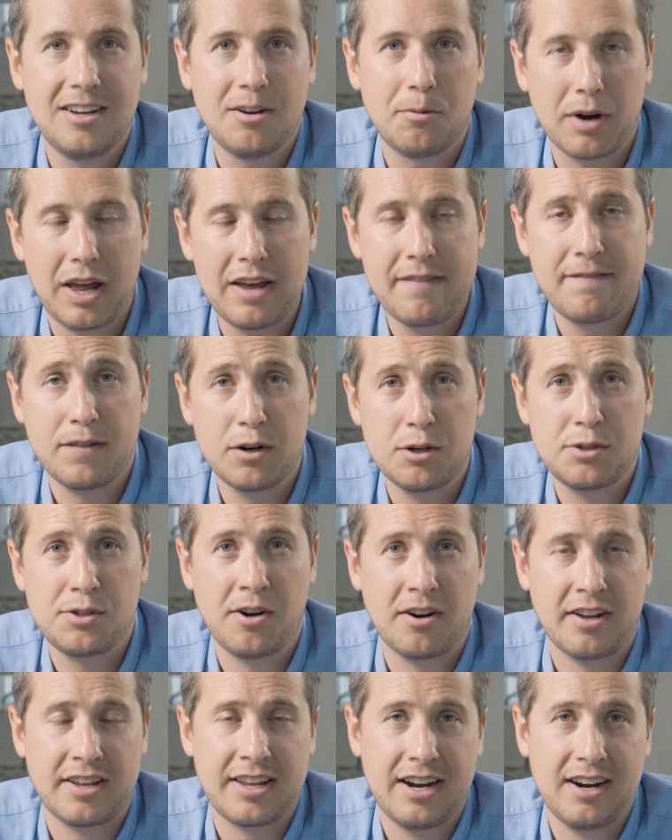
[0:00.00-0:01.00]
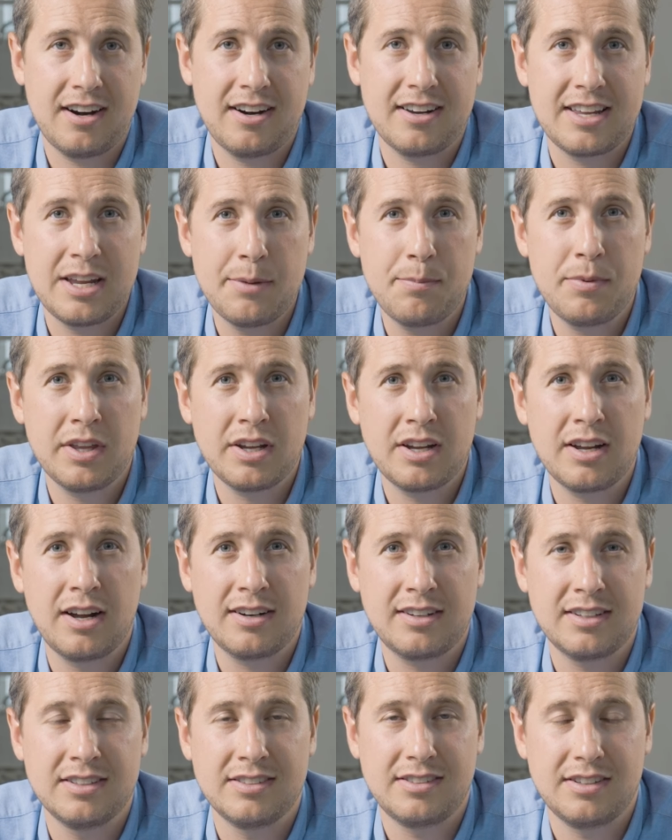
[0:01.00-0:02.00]
When I first started carrying, keeping the
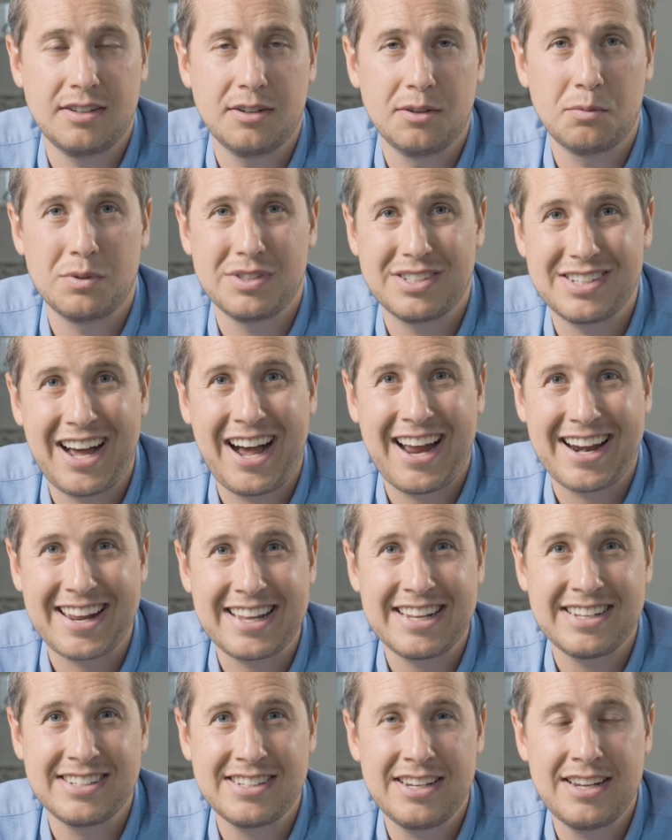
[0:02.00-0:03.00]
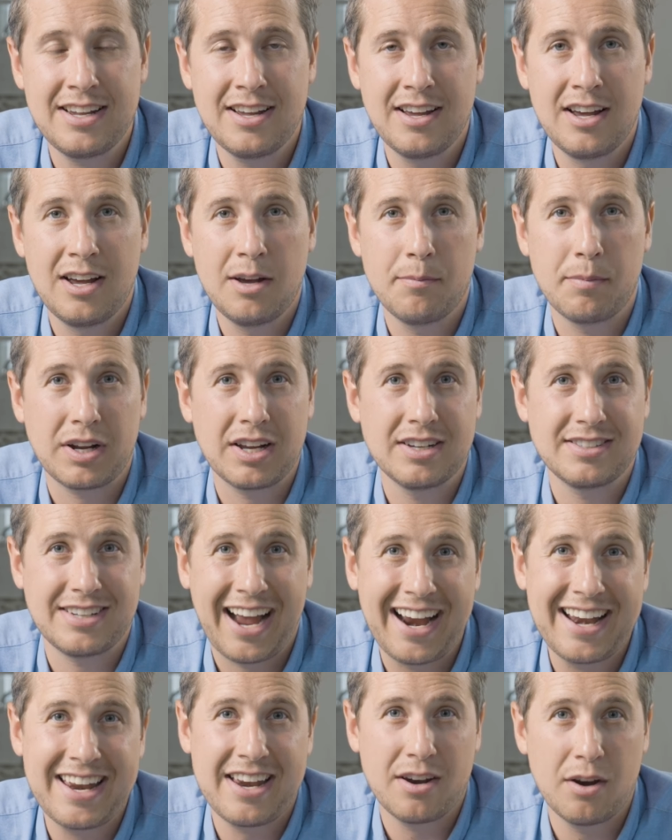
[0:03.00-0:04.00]
gun concealed was not easy because
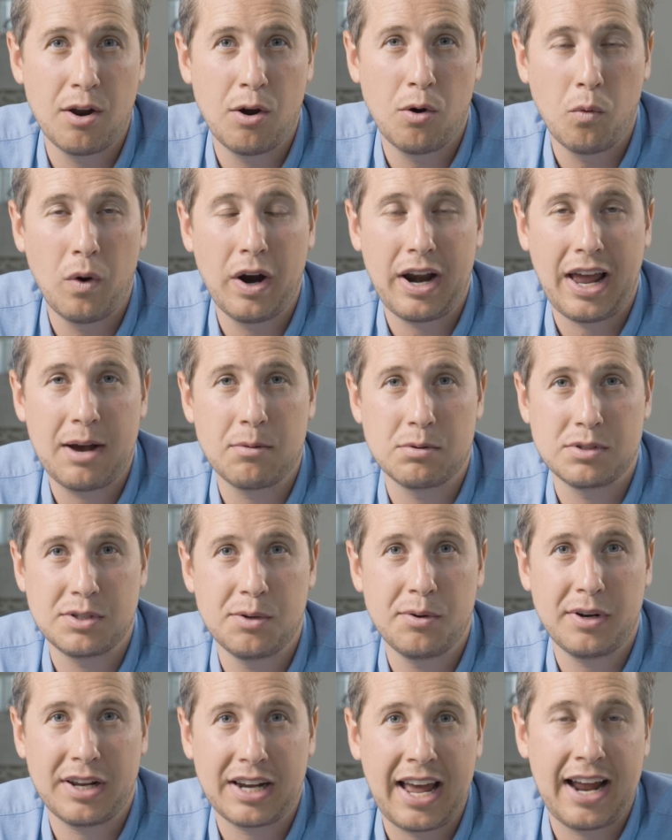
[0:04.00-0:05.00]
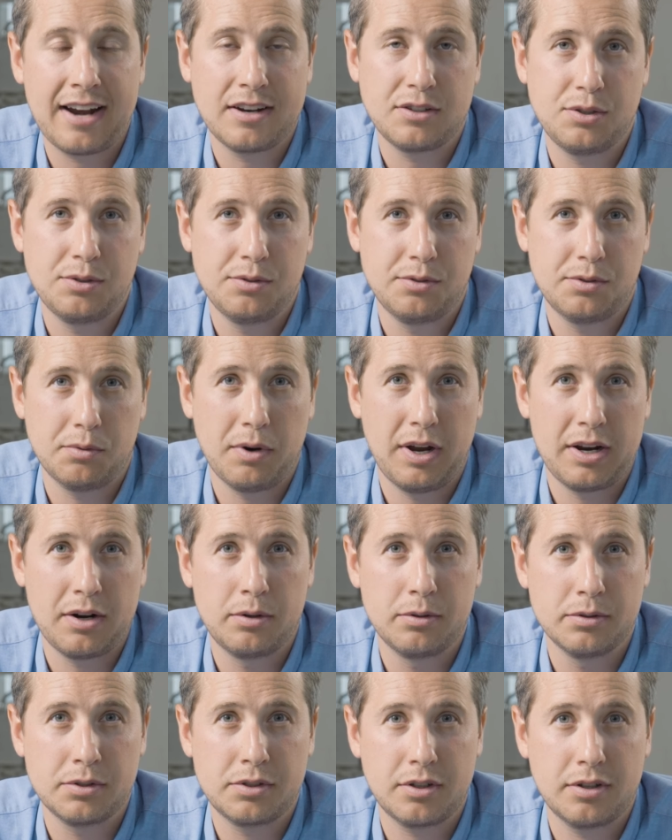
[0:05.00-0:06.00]
I didn't know what I was doing and how to choose the right
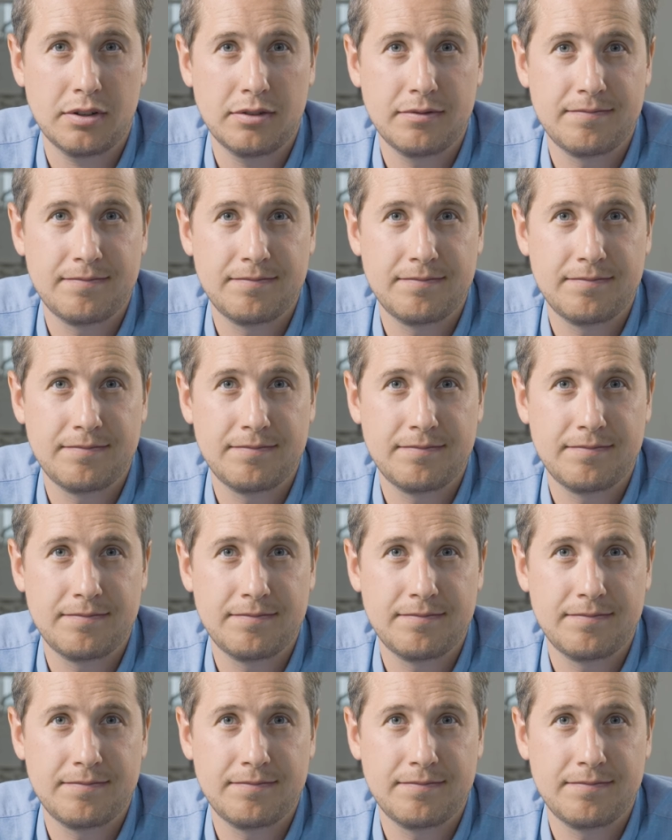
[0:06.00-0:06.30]
holster.